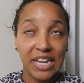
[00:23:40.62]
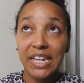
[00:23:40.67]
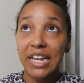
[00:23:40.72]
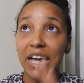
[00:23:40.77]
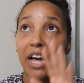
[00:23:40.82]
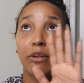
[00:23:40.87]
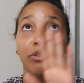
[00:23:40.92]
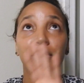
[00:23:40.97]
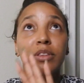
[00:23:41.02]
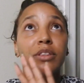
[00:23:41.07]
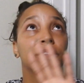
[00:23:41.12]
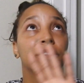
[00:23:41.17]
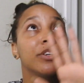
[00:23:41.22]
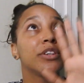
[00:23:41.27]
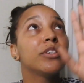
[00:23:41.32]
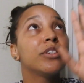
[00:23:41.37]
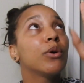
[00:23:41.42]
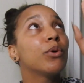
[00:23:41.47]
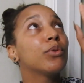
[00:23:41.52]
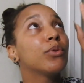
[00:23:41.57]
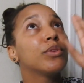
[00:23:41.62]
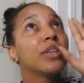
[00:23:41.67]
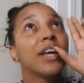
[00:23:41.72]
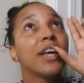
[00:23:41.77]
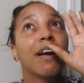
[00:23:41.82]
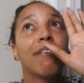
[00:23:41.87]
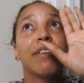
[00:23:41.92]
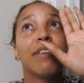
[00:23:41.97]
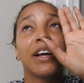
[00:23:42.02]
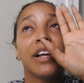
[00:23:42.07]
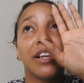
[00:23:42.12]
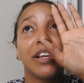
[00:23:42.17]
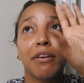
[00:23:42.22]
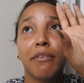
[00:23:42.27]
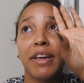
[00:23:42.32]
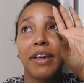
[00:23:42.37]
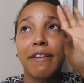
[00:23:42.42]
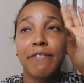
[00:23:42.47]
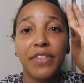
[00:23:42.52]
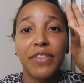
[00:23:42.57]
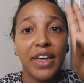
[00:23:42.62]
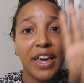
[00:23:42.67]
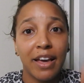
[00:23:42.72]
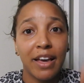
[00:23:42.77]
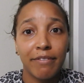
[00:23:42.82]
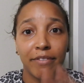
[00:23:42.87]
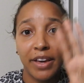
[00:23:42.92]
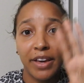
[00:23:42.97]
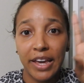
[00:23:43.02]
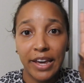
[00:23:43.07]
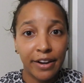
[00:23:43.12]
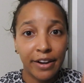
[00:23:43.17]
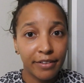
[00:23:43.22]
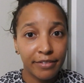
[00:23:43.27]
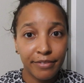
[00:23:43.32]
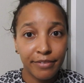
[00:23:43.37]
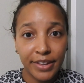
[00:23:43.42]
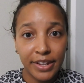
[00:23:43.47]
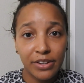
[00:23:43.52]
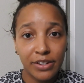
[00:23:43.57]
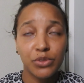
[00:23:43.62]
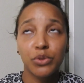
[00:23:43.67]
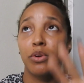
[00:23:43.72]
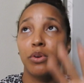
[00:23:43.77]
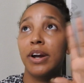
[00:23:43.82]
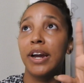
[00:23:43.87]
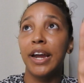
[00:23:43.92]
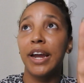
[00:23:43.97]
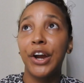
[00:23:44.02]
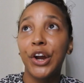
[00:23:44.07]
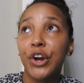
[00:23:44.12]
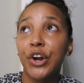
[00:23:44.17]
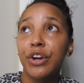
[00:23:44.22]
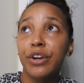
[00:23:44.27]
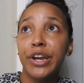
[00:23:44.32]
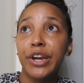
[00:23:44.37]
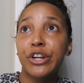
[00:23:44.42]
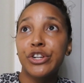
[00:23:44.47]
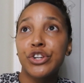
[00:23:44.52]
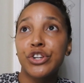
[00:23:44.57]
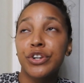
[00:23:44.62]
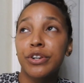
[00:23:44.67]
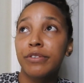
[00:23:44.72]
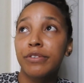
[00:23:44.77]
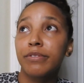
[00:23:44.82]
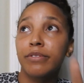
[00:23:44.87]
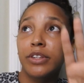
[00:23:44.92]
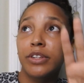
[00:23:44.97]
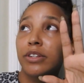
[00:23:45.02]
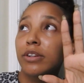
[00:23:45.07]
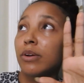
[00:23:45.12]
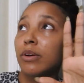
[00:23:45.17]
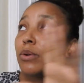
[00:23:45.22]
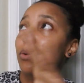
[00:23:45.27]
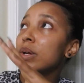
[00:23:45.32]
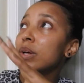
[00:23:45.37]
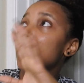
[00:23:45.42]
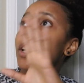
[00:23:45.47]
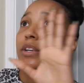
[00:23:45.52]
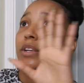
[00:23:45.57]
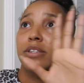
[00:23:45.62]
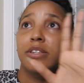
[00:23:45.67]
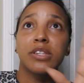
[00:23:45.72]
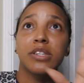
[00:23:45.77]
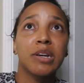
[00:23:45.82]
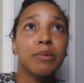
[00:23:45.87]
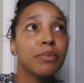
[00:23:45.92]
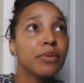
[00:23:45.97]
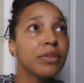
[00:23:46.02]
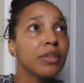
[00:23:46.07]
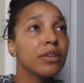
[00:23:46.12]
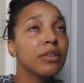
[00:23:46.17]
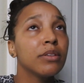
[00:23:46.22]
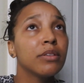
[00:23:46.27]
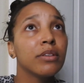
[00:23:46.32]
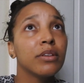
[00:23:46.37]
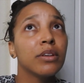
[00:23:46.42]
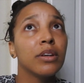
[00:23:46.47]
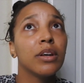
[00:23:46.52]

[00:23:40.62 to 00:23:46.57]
out the, they have like a little, if they have an air vent or an air conditioner, something,